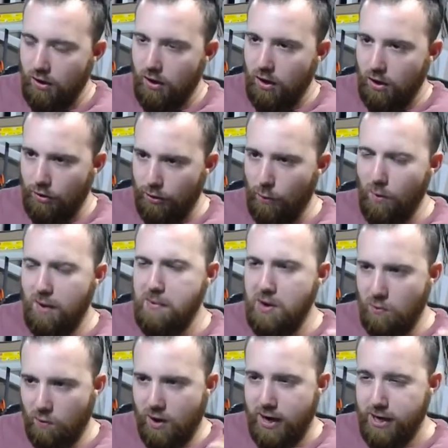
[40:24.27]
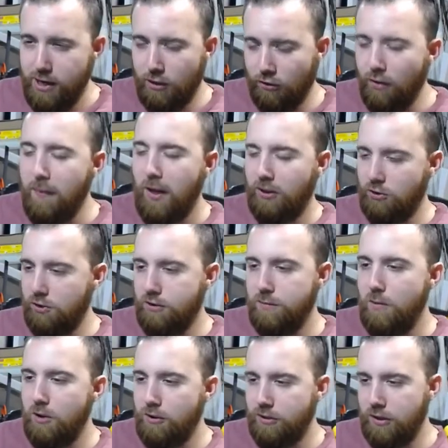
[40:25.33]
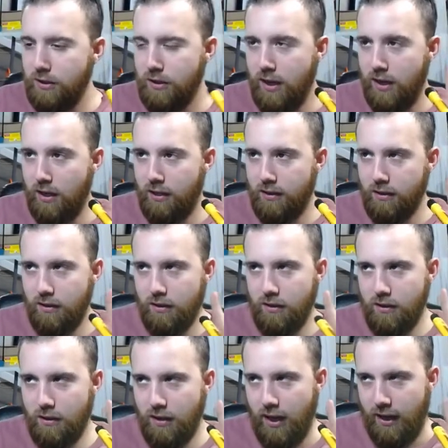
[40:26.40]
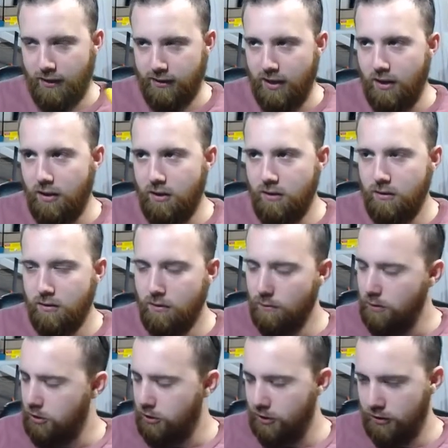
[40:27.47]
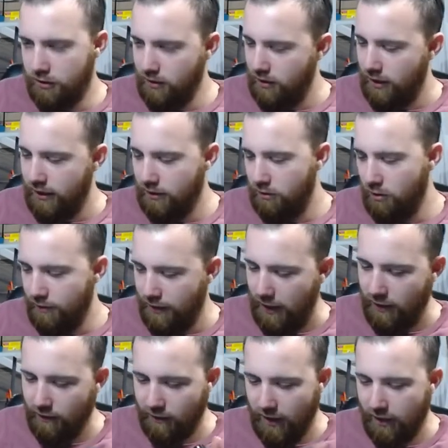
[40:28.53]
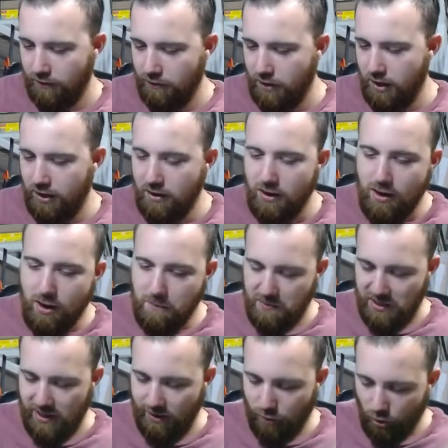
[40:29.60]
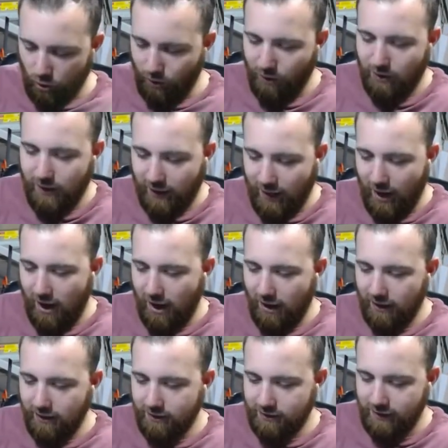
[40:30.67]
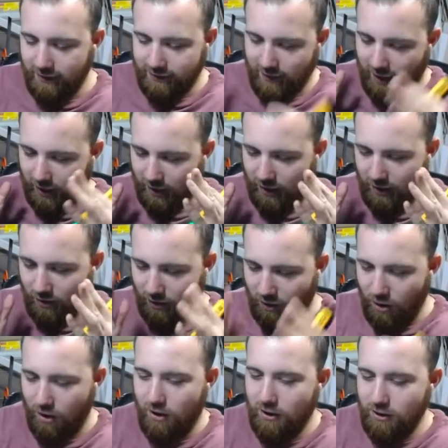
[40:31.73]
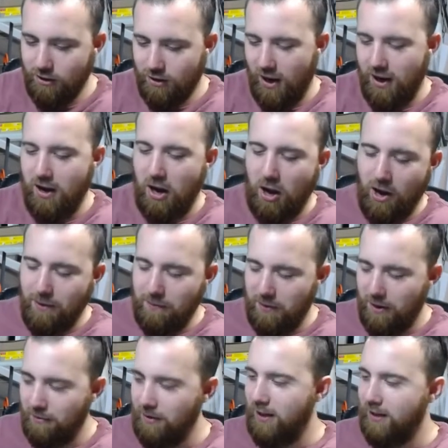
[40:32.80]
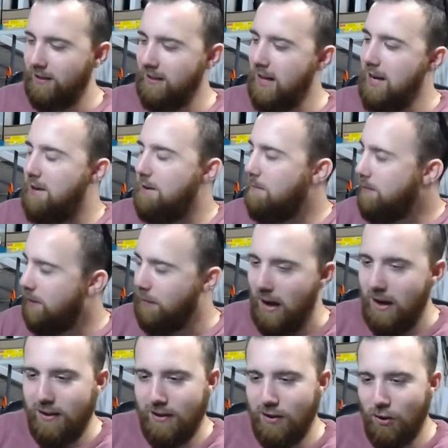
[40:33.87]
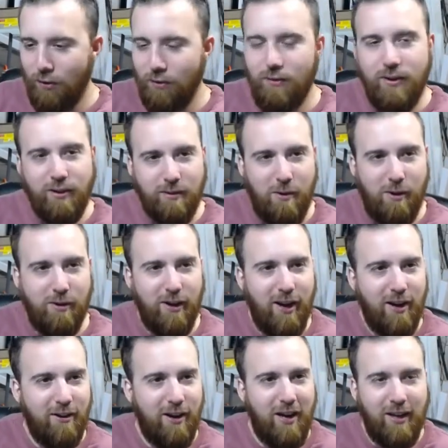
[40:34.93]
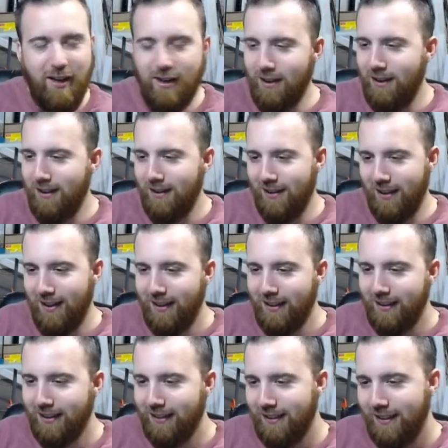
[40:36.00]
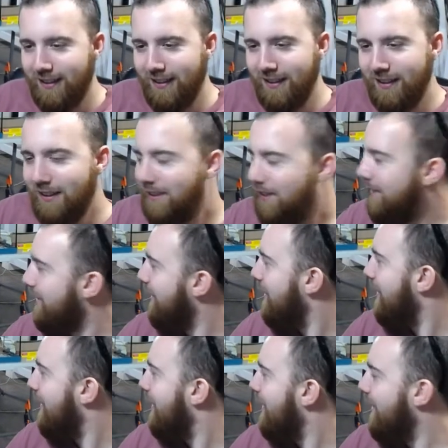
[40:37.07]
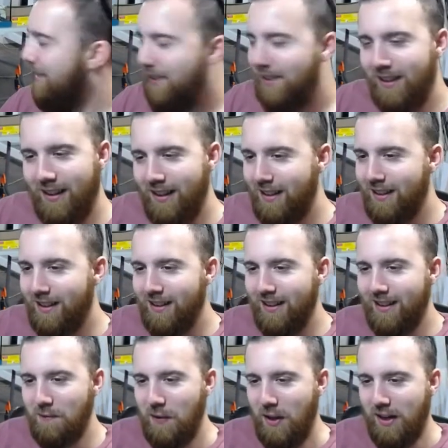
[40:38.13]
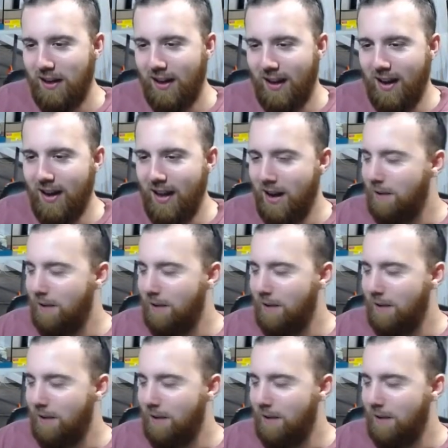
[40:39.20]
the women range from extra small to like XL, which is like okay, that's fine. But then all the guys, it's like large and up, and I'm like, damn, am I the only small guy around here? like, uh, I'm like I got a lot of